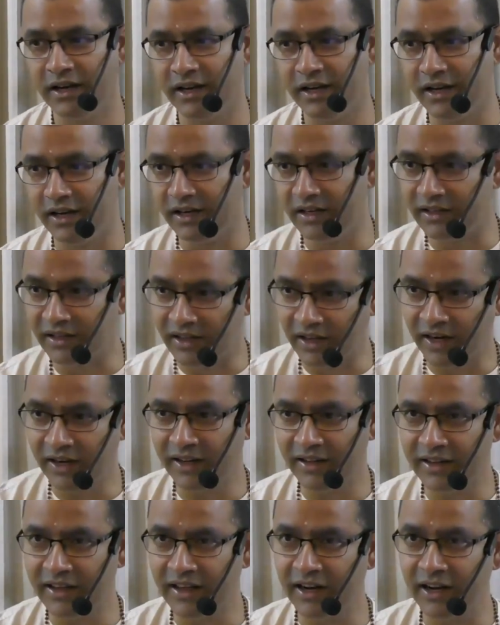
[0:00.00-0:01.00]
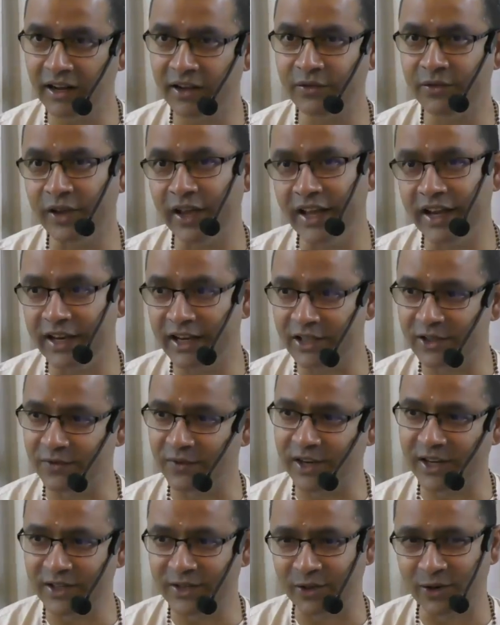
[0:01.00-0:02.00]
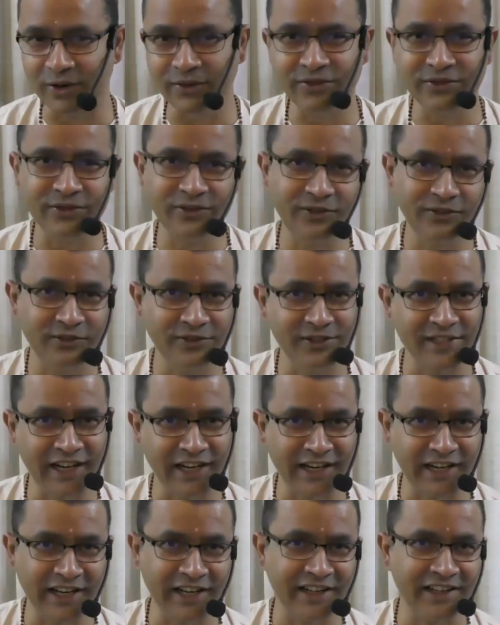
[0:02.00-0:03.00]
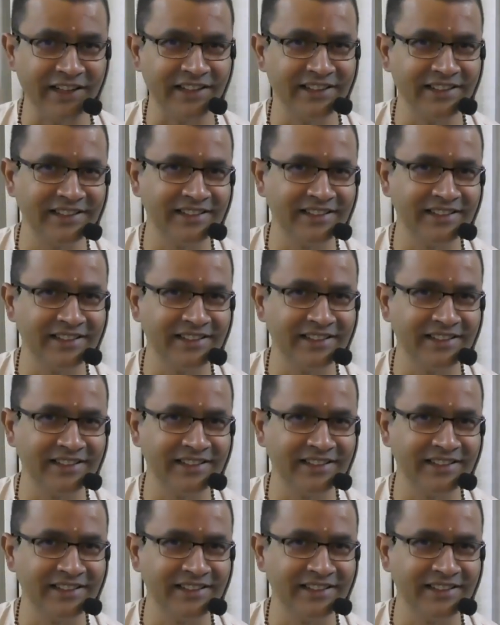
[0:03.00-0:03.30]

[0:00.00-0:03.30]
In that, there are various ways of chanting it.